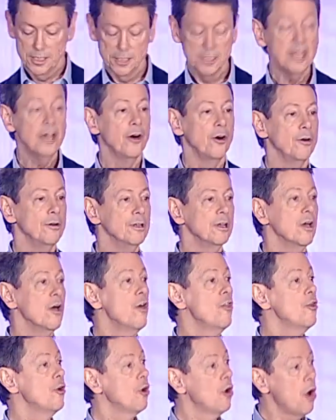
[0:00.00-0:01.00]
still,
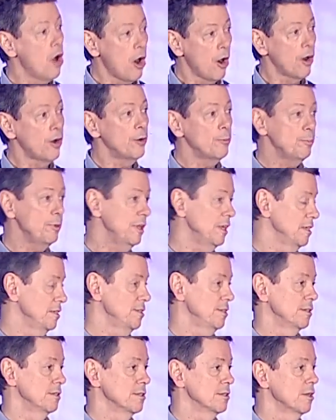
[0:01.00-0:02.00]
there are
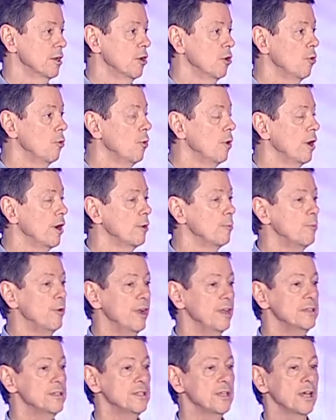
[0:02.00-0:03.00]
places where
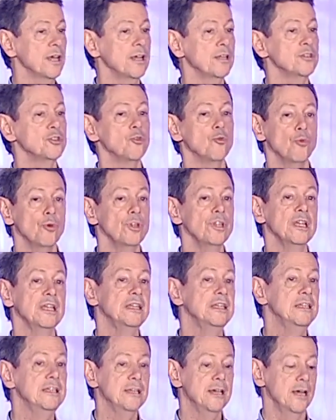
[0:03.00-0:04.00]
brain science really
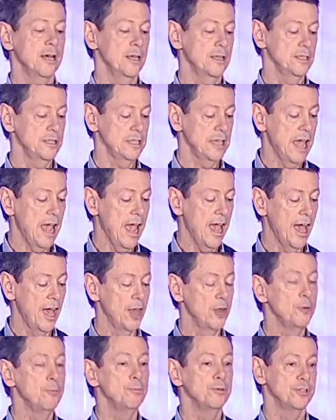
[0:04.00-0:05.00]
does add
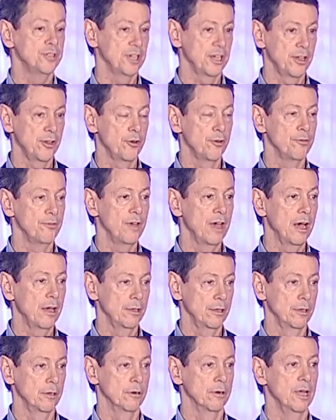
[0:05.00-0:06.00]
particular
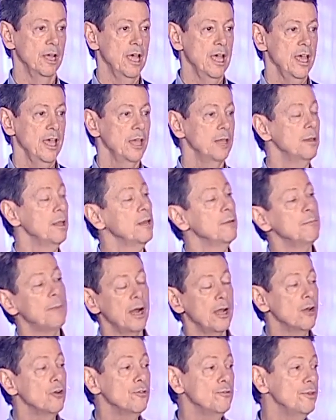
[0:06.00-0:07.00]
value. And in
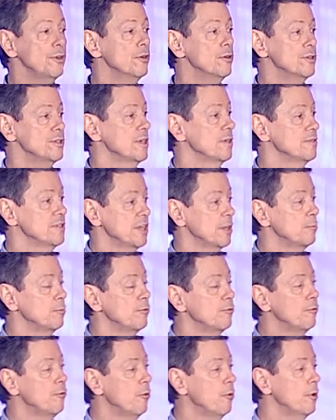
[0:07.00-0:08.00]
my own view, as I've said
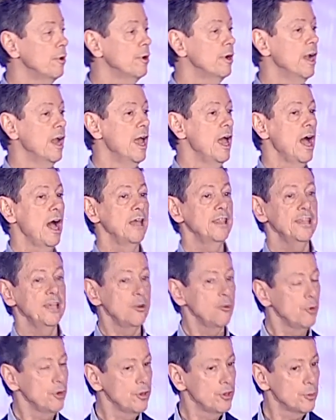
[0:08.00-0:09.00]
before, I think
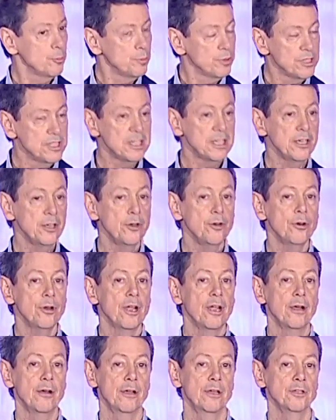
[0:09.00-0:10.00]
one of the particular
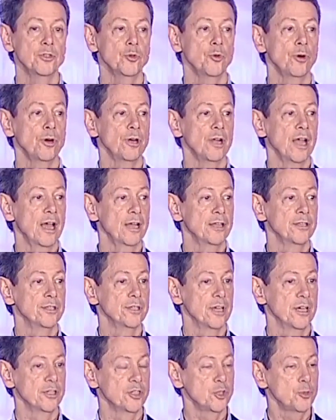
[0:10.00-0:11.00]
areas where it adds
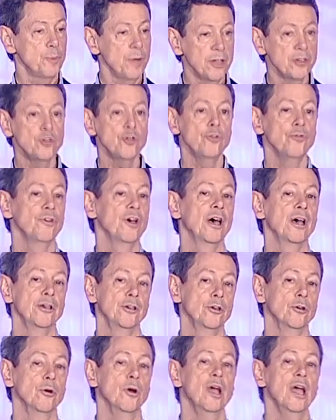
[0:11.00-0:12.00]
a special
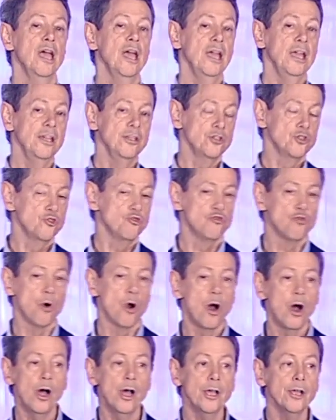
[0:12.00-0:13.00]
value is
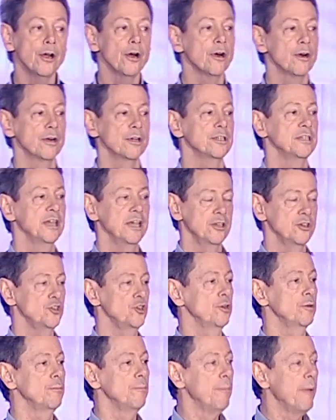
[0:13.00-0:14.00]
drawing our
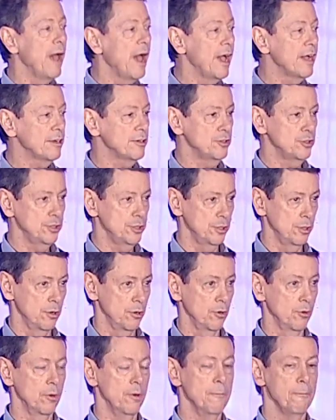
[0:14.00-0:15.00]
attention back
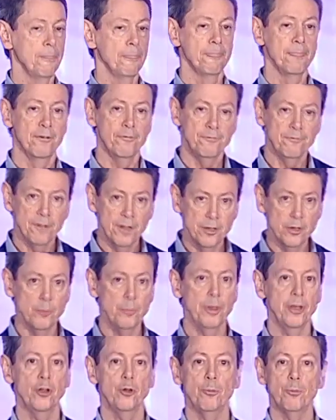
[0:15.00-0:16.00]
to the
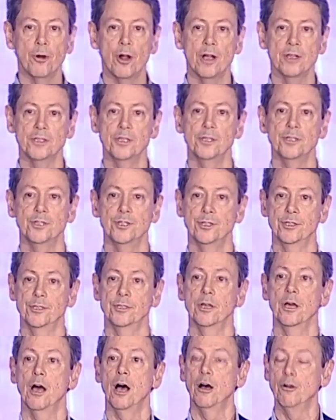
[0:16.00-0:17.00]
fundamental processes
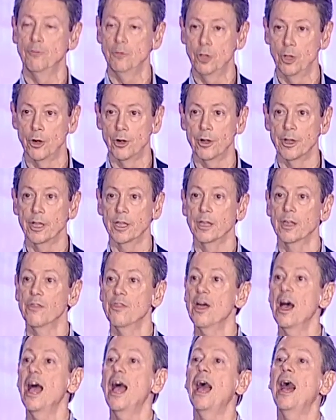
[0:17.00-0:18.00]
of learning, the
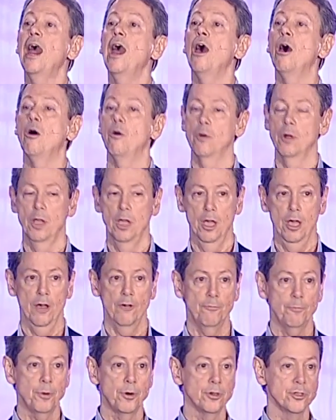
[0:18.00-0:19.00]
how
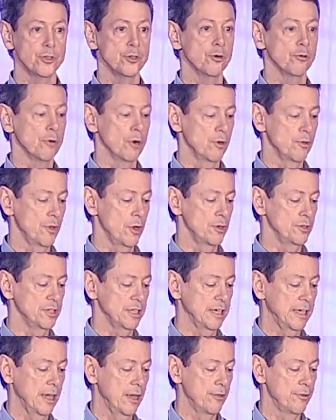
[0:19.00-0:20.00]
of personal growth
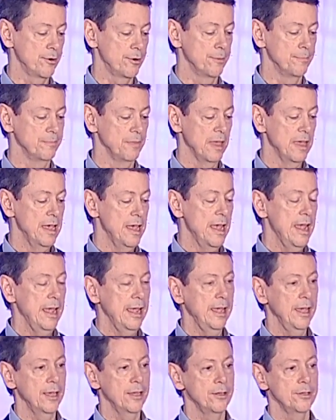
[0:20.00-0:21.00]
altogether.
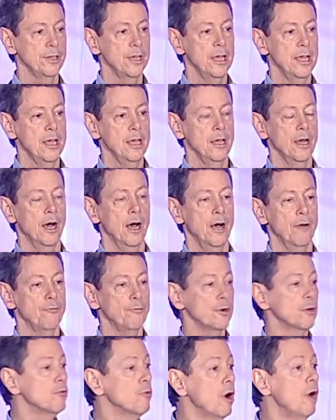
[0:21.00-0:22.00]
And uh, for
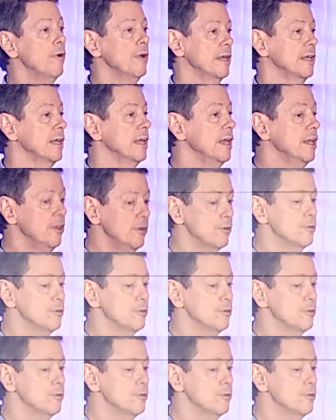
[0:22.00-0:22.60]
growing, inner